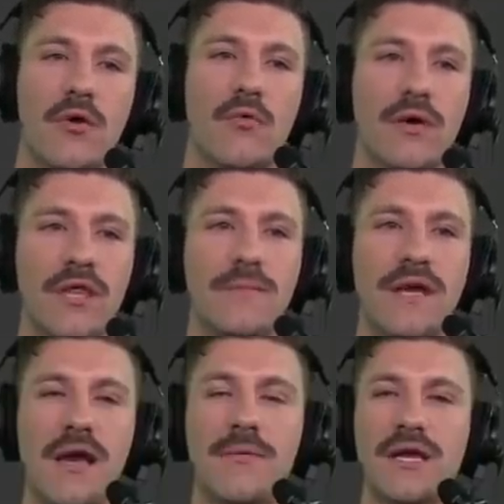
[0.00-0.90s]
really
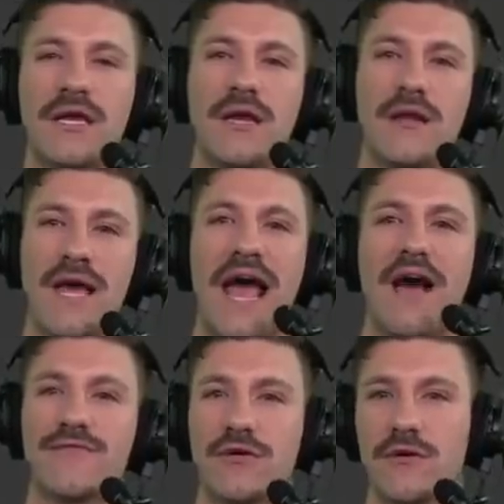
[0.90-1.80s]
be able to get
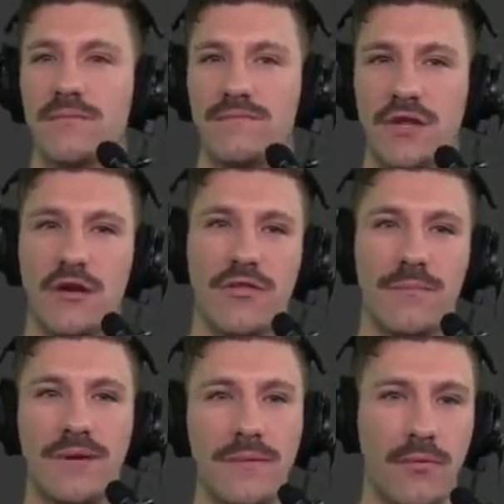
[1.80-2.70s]
after, you know,
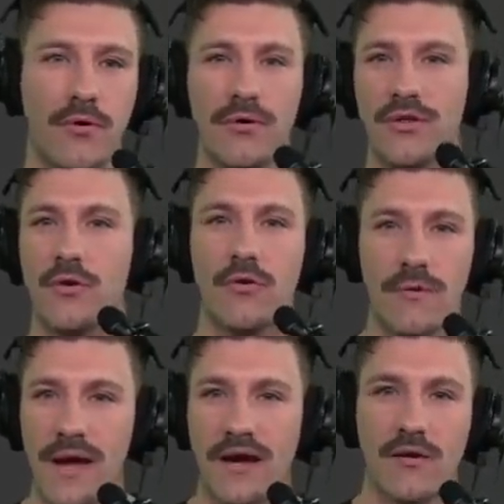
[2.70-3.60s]
the people or the
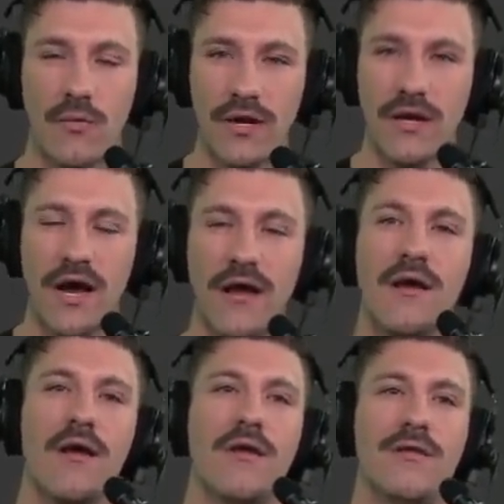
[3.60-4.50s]
quarterback or whatnot,
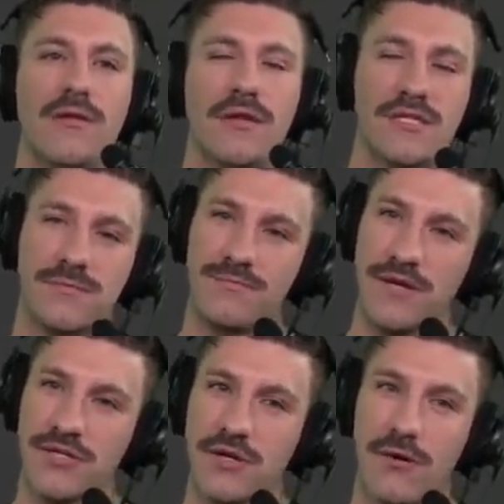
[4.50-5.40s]
uh,
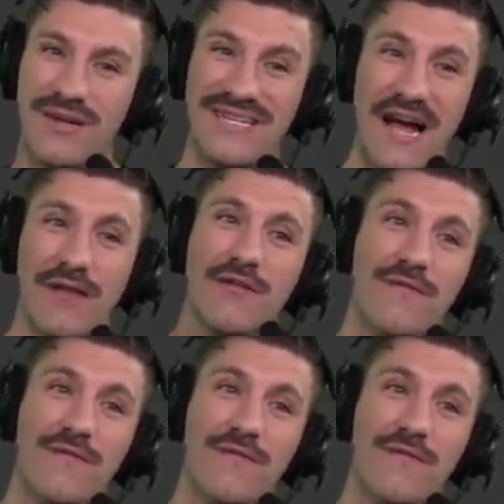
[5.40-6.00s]
especially going down the